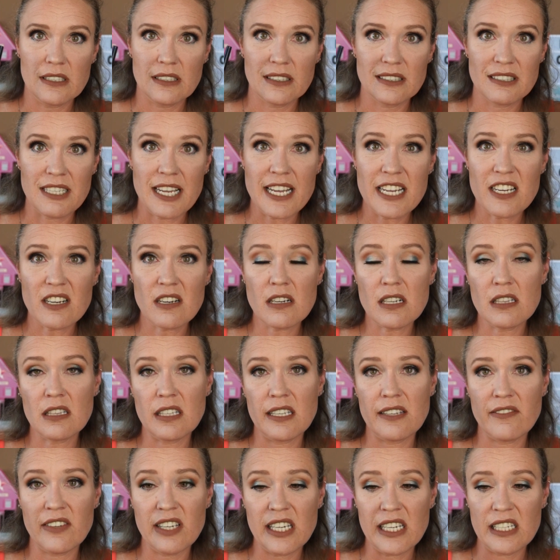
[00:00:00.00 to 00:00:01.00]
Take it or
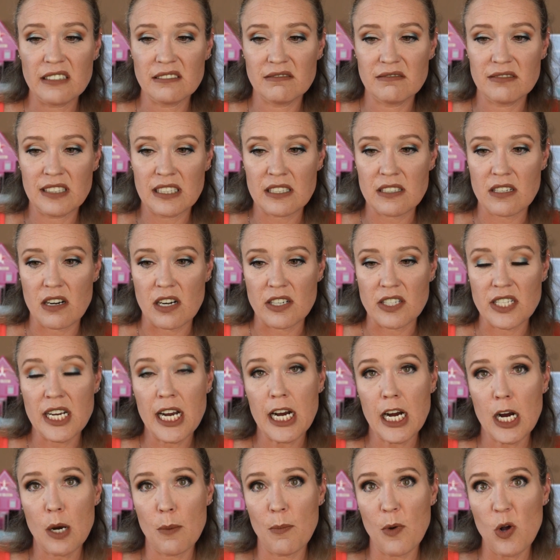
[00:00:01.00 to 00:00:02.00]
leave it. It's not
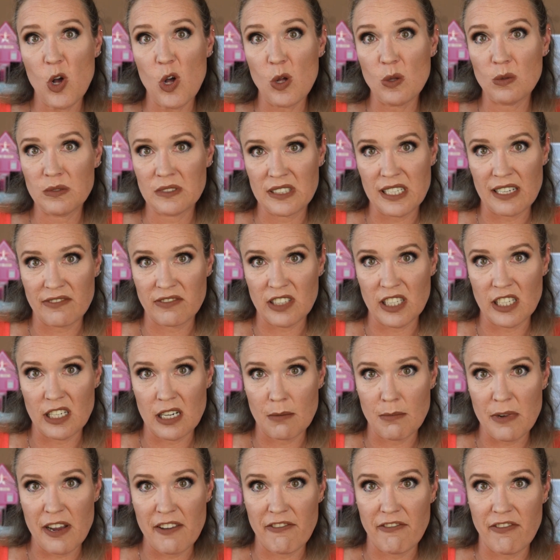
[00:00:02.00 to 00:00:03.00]
terrible. Definitely
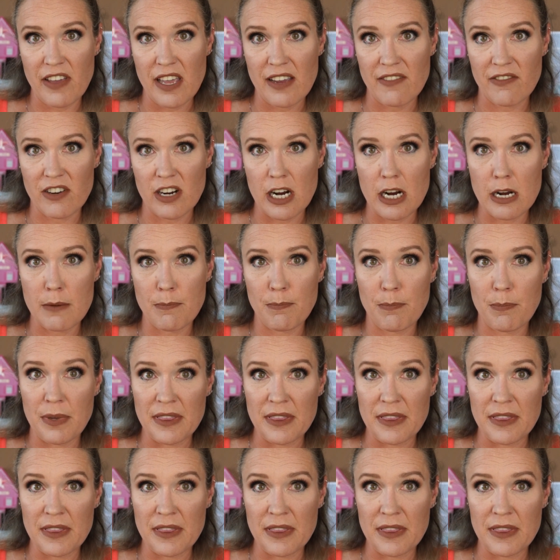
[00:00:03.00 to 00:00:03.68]
not my favorite.